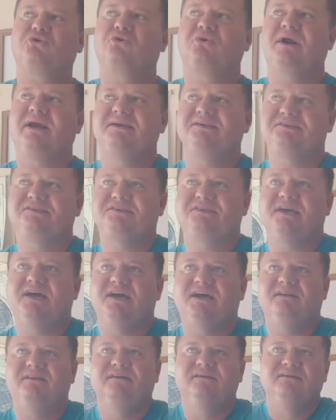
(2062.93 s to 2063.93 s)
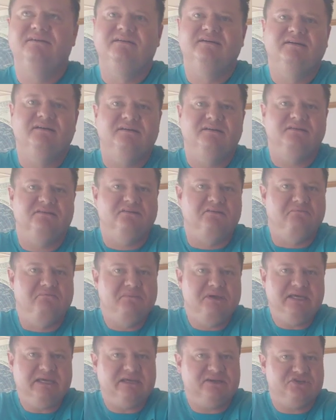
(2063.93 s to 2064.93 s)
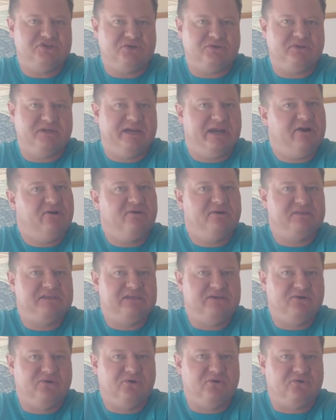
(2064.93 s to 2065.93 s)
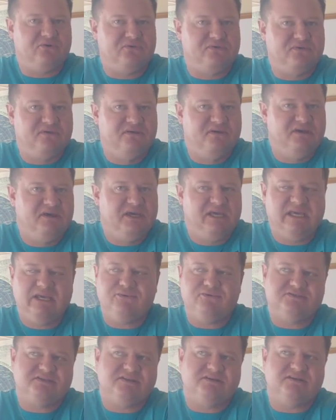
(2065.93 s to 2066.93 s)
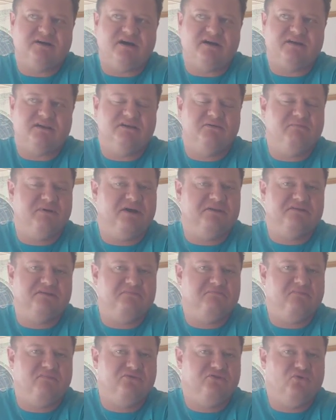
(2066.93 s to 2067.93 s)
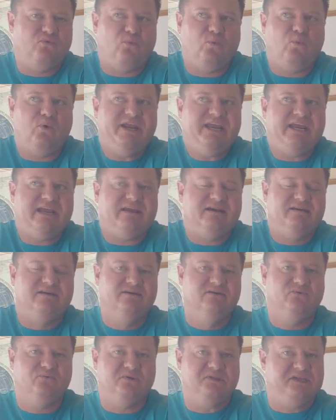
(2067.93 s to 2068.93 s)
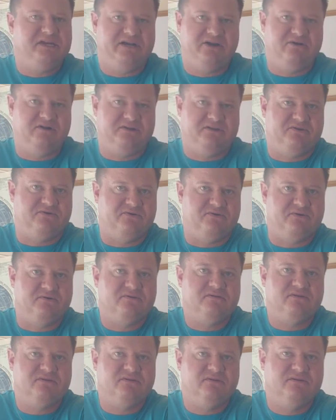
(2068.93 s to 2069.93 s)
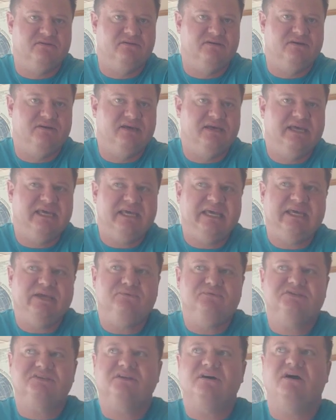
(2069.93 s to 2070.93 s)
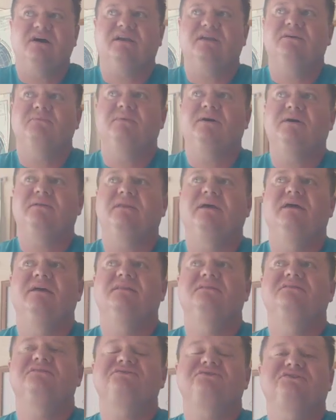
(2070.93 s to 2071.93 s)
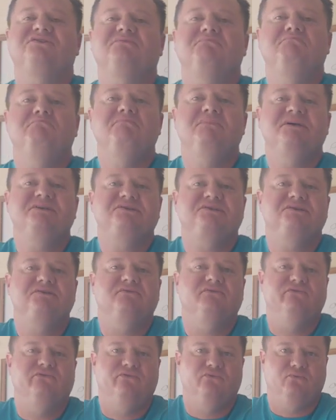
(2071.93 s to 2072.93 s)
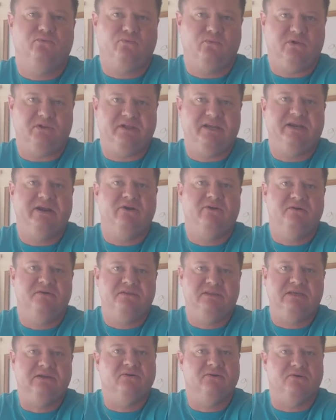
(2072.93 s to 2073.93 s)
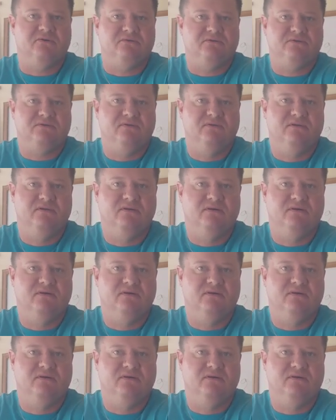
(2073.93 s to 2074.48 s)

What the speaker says: Christ said, the meek shall inherit the earth, he wasn't talking about the weak will inherit the earth. He was talking about the submissive will inherit the earth.